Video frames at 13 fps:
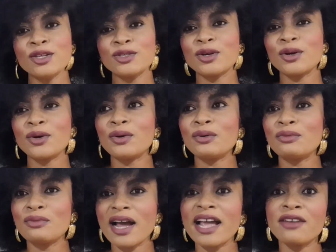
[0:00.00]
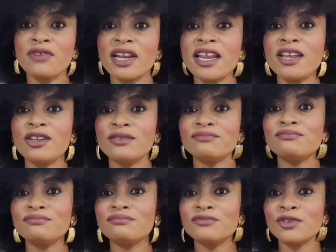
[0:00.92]
So I really,
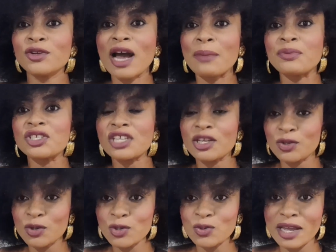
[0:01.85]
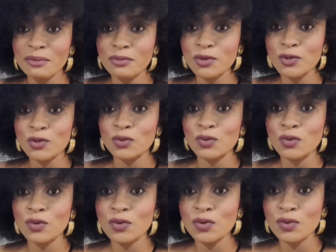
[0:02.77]
you know, appreciate those who are able
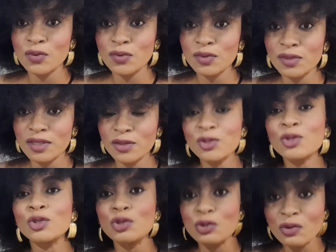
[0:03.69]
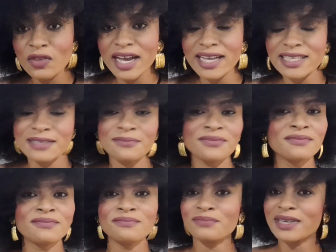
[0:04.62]
to do that.
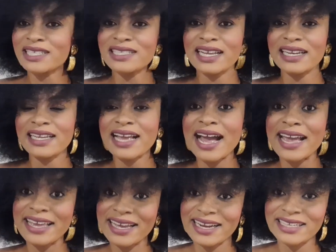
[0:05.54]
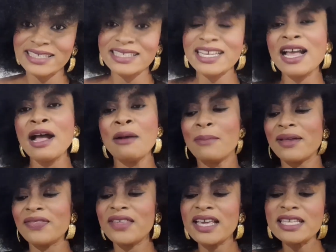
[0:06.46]
Personally, I can't.
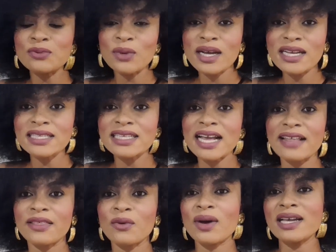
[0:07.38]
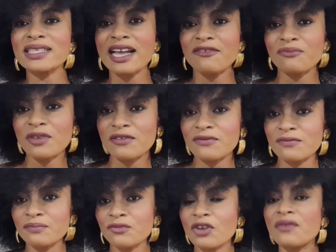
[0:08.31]
But these ones are the ones I've
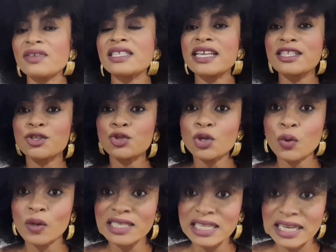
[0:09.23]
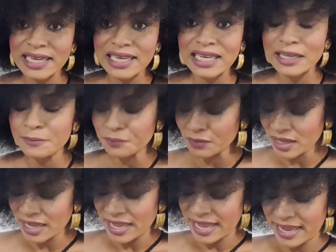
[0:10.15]
been gravitating towards lately.
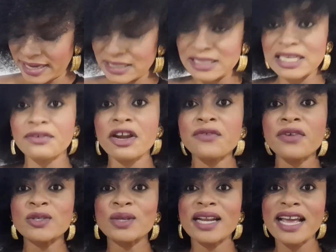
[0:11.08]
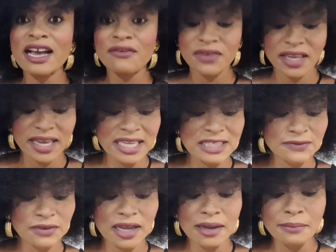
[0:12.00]
And the very first one I have here is
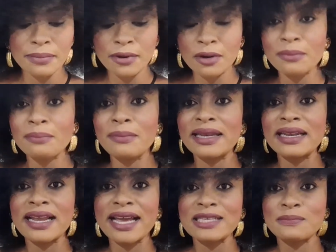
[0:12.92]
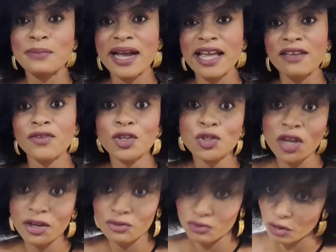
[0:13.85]
Flower Bomb Midnight by Victor
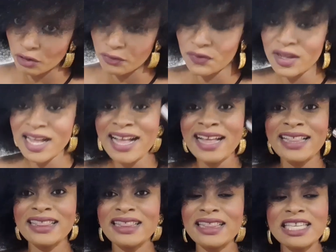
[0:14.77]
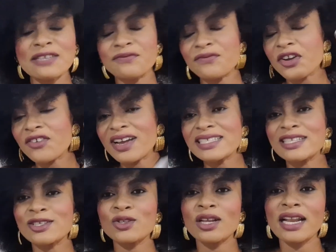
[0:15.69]
& Rolf. This fragrance
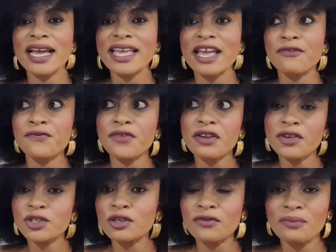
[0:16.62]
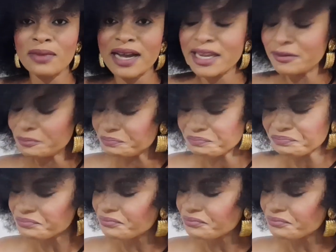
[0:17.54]
is not like a favorite of mine.